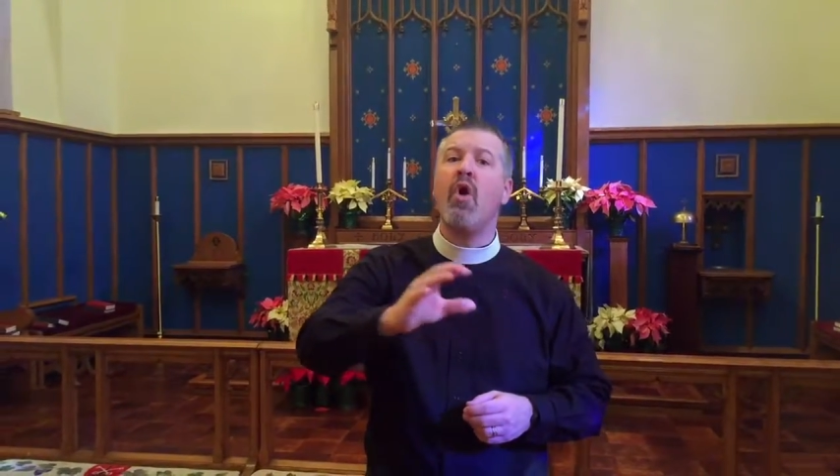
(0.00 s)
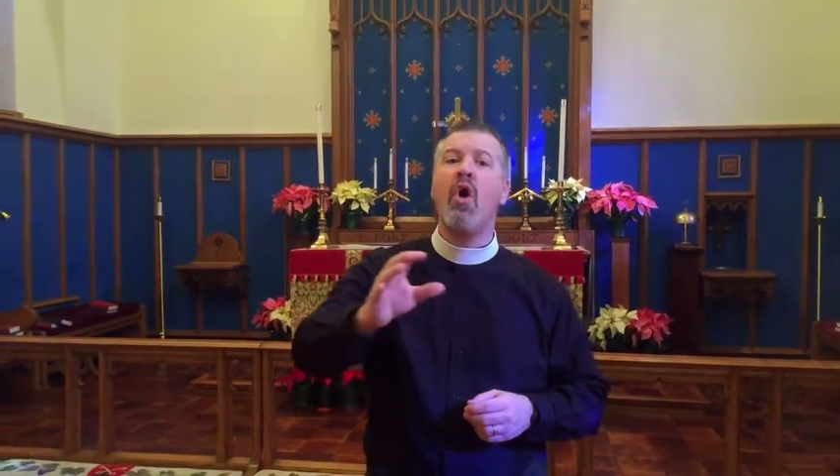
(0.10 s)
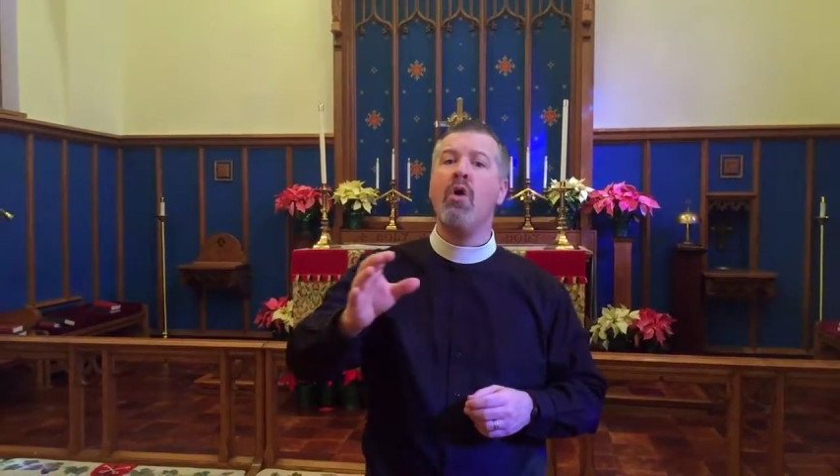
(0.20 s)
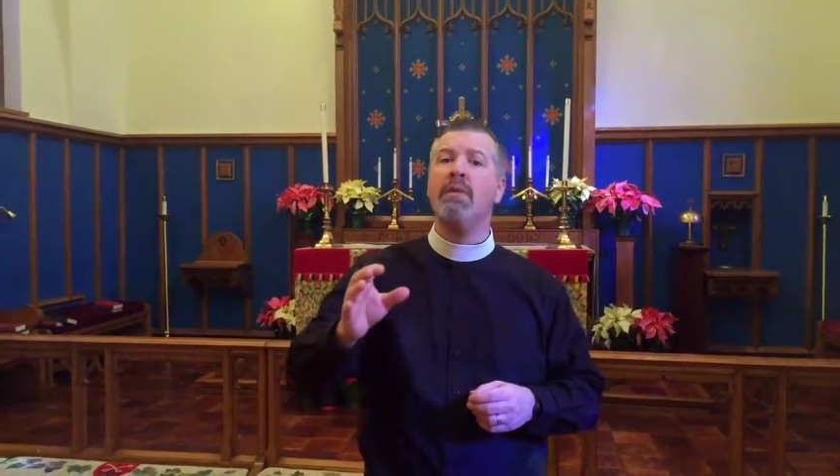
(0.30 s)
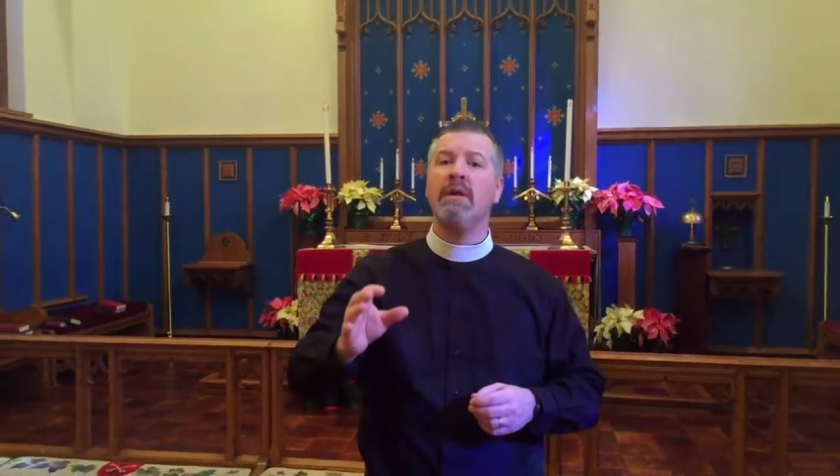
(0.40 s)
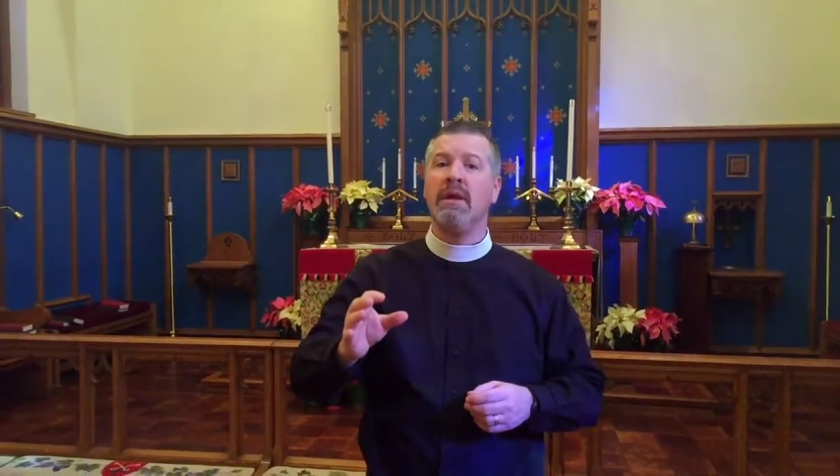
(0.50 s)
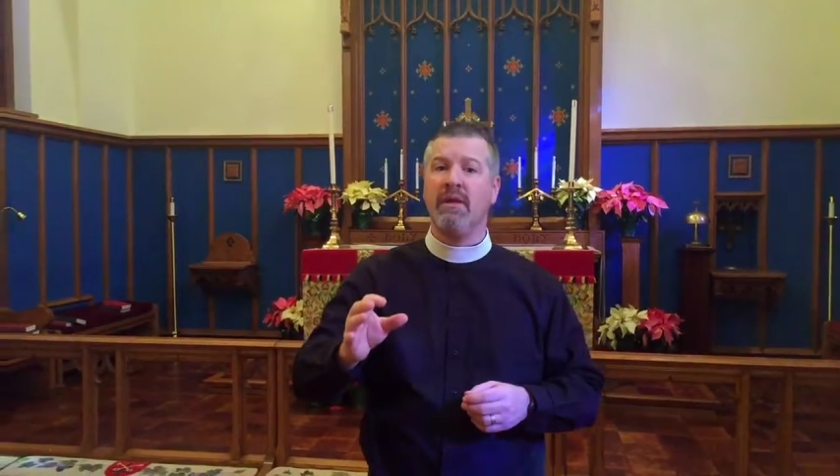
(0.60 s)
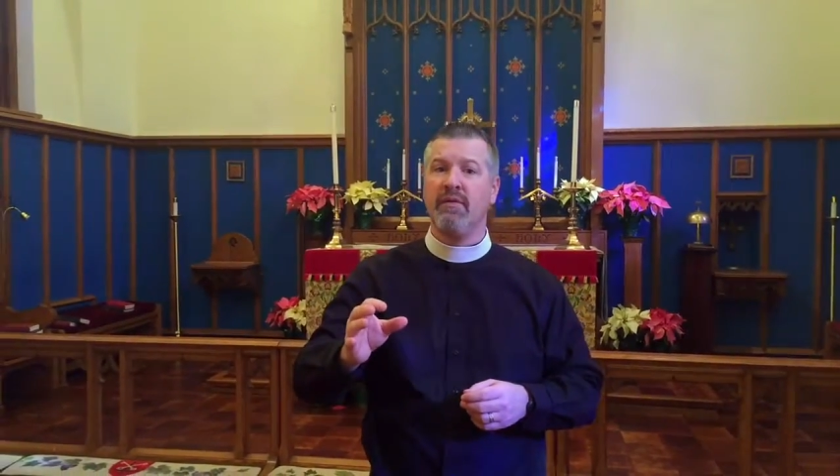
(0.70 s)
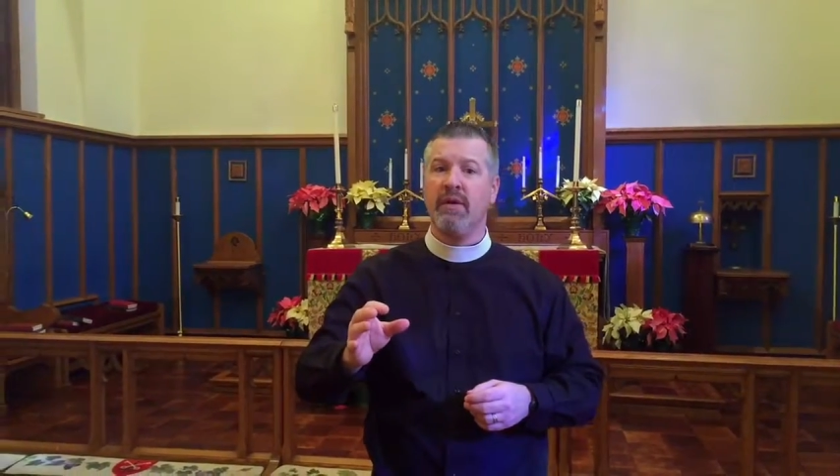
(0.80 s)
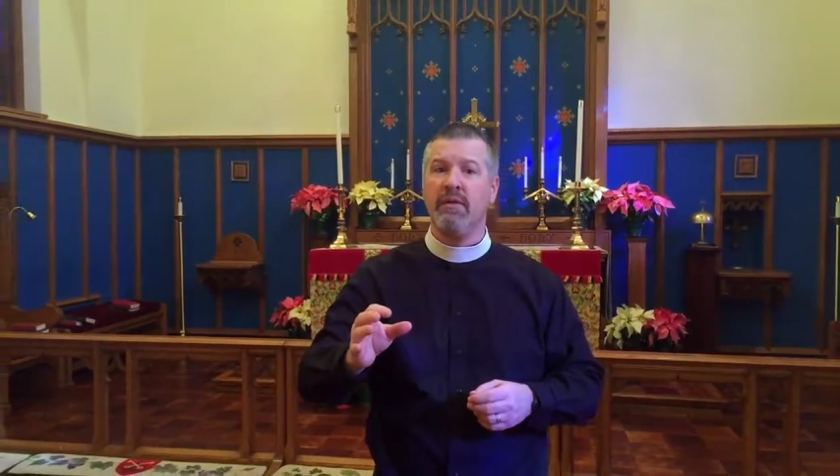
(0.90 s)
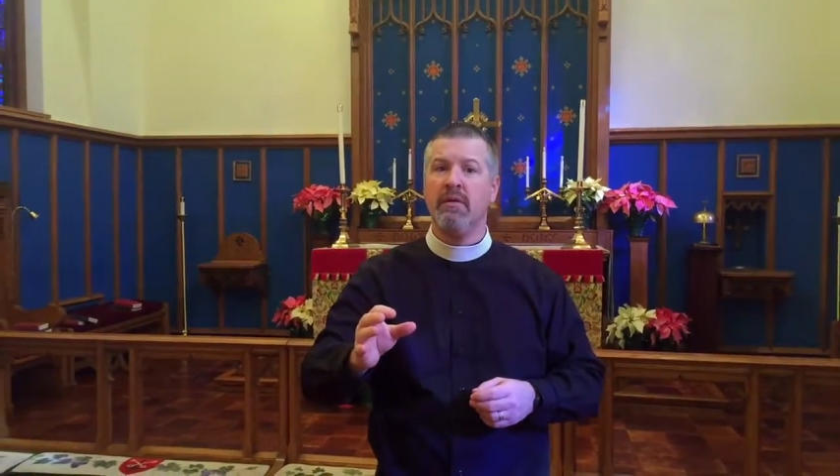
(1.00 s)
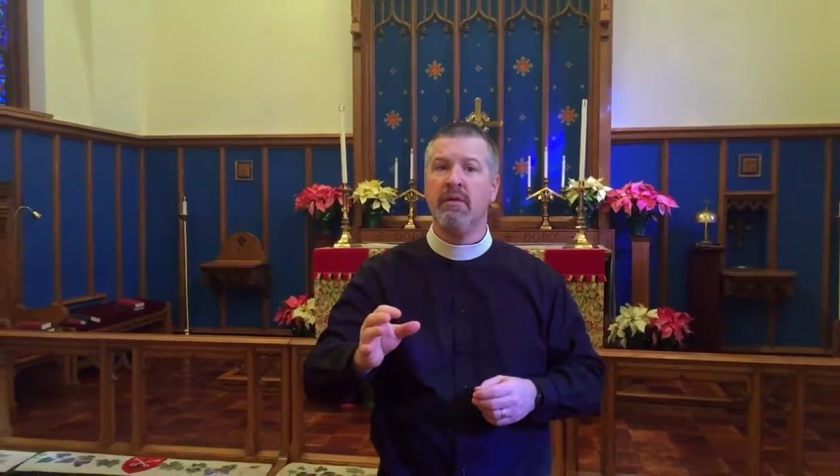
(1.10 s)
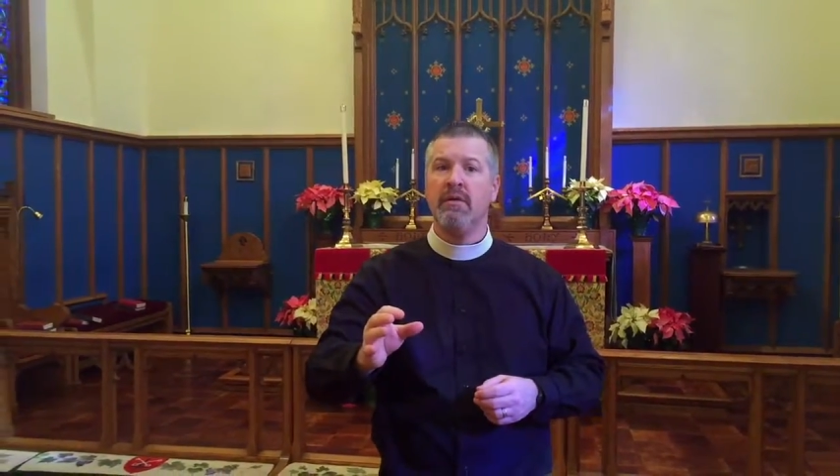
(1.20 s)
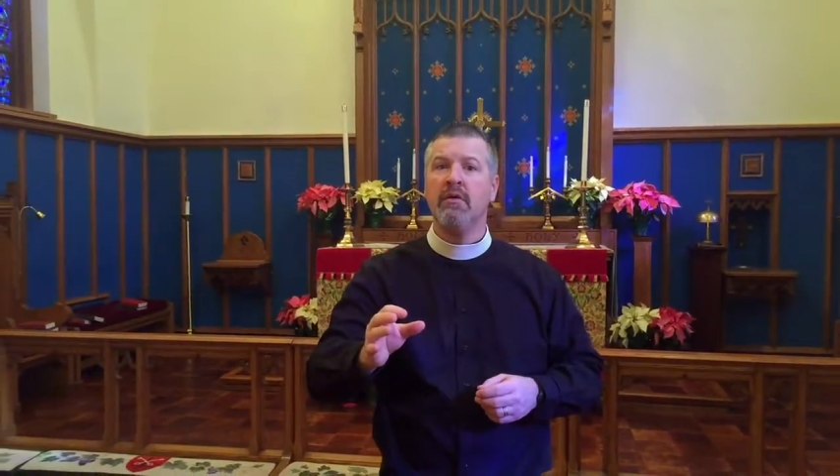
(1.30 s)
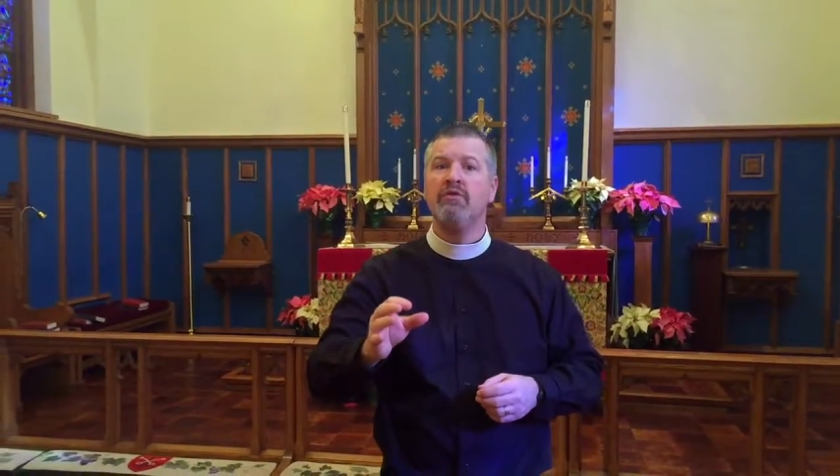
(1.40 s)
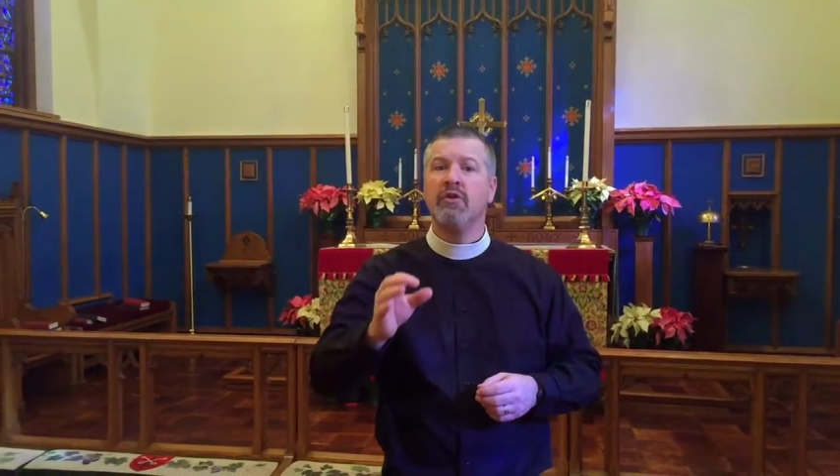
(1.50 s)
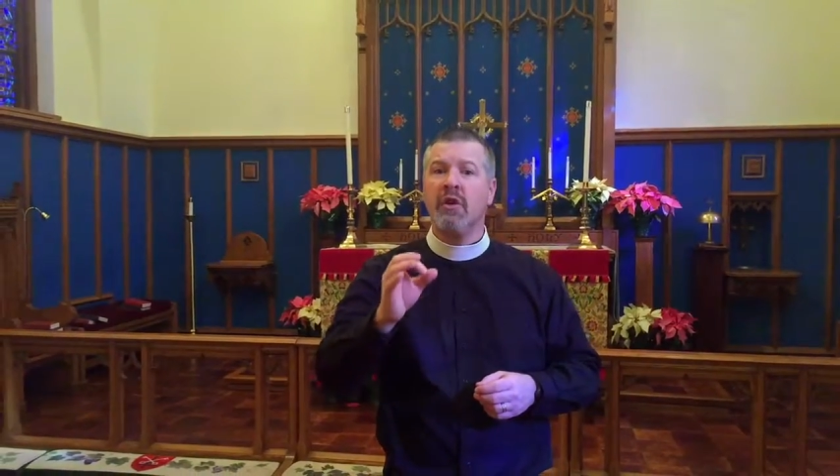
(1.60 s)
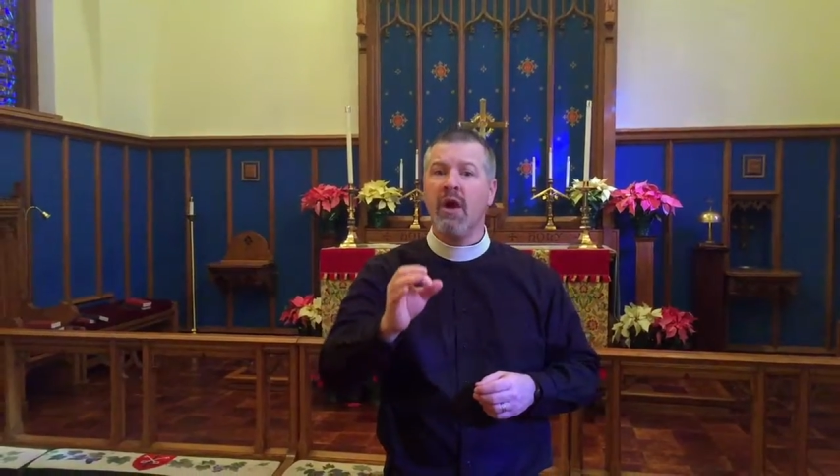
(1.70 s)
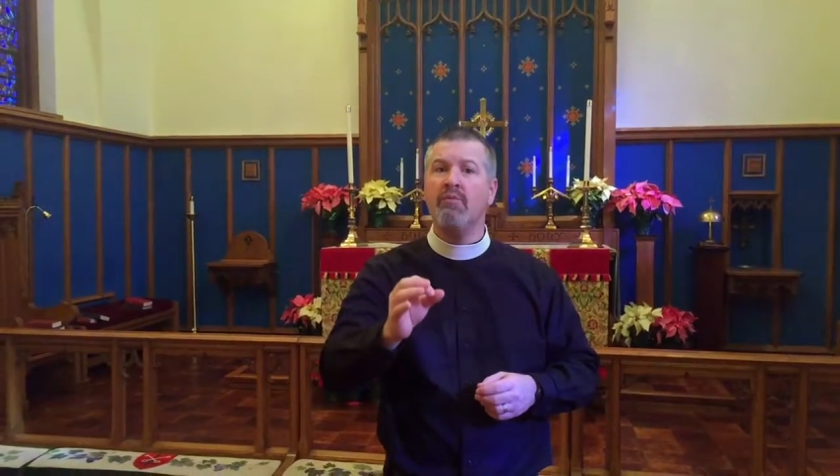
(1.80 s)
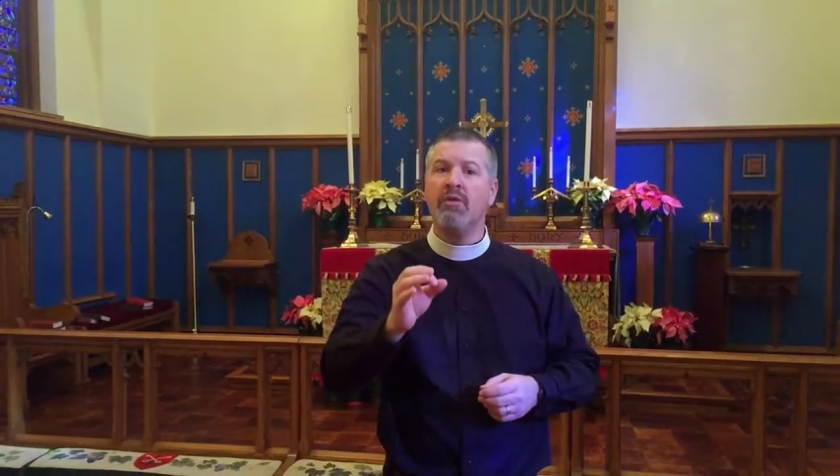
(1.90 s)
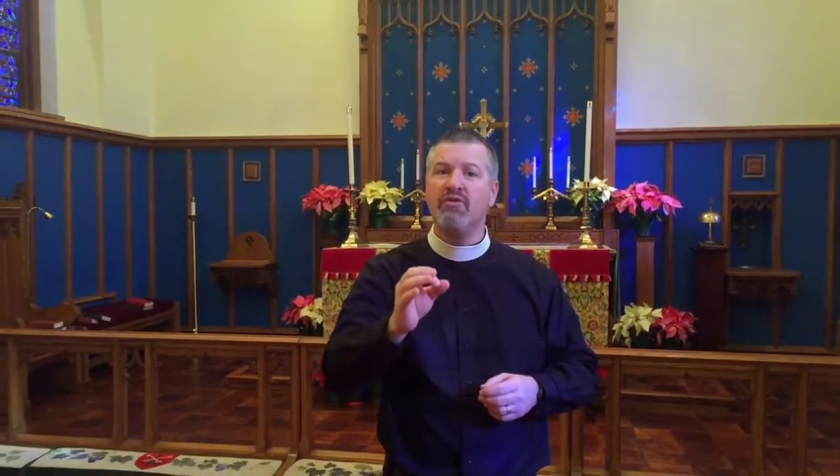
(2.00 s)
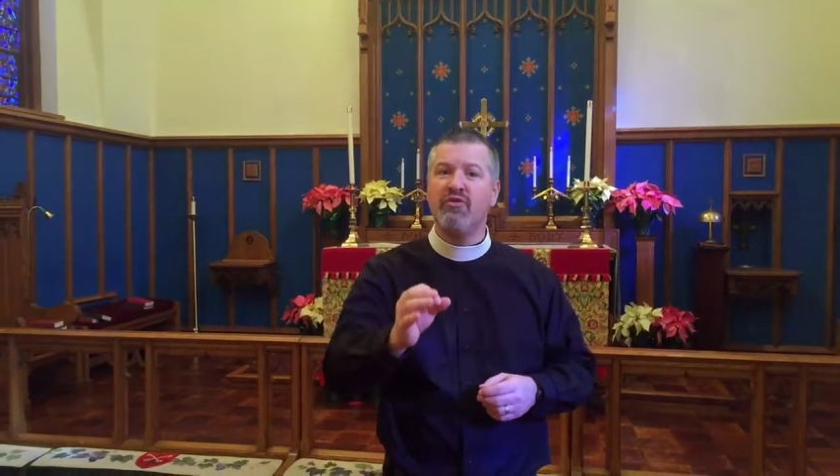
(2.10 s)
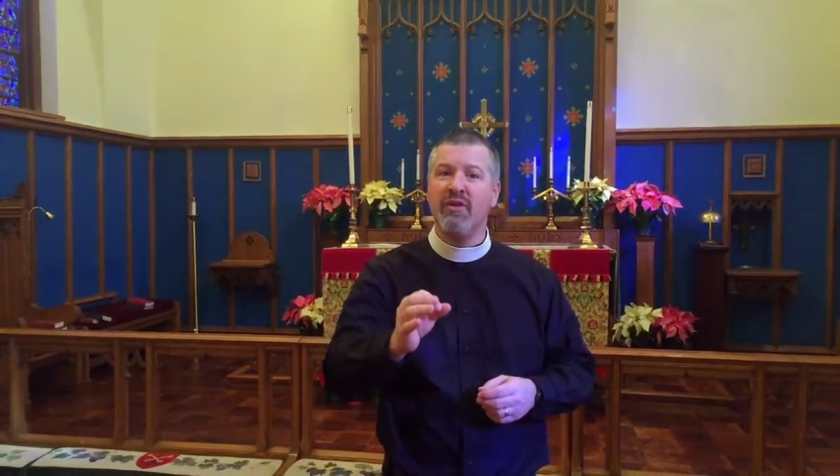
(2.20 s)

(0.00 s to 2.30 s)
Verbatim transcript: all been given to come with